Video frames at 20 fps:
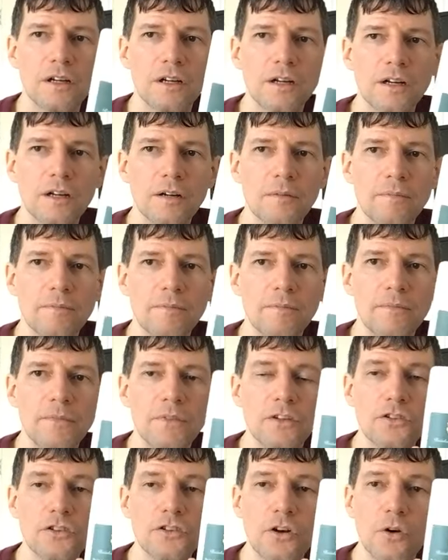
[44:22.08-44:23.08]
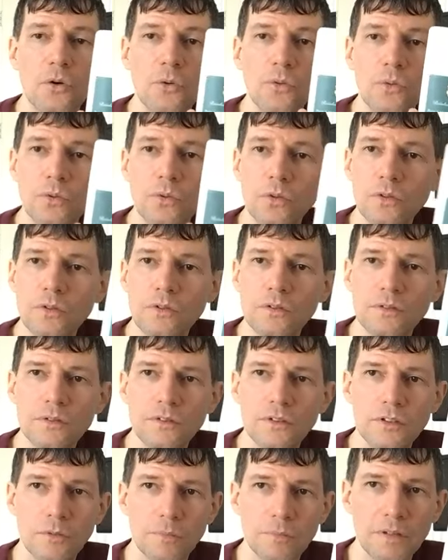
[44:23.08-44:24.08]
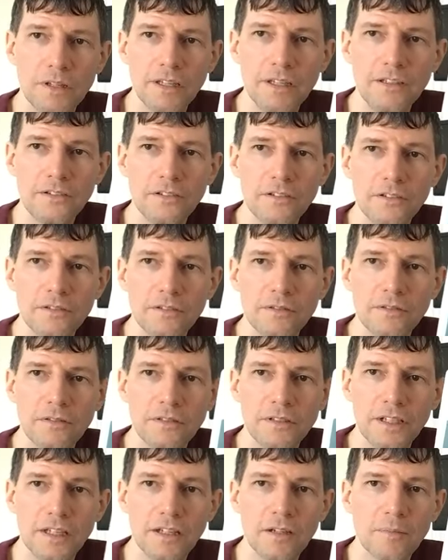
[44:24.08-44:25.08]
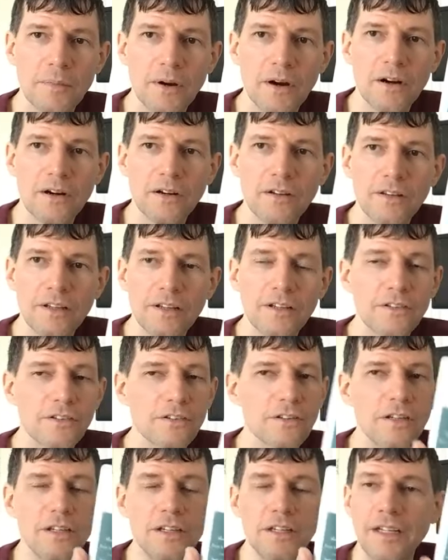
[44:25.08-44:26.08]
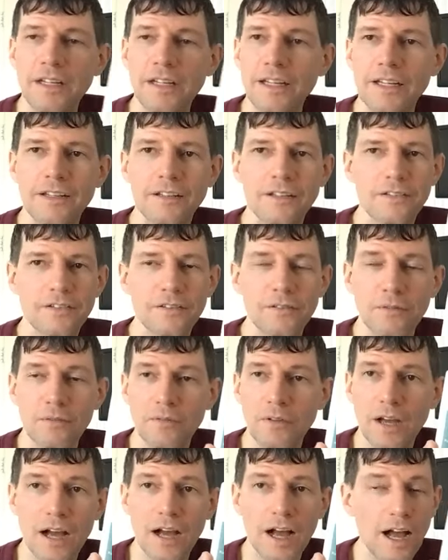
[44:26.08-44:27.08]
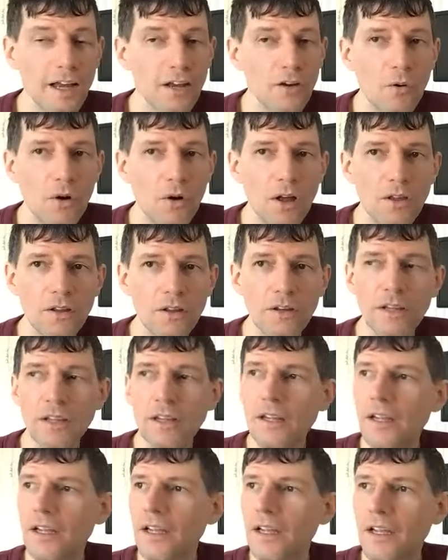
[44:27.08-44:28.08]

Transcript: Um, so, you know, please get a bar of this. It's high quality.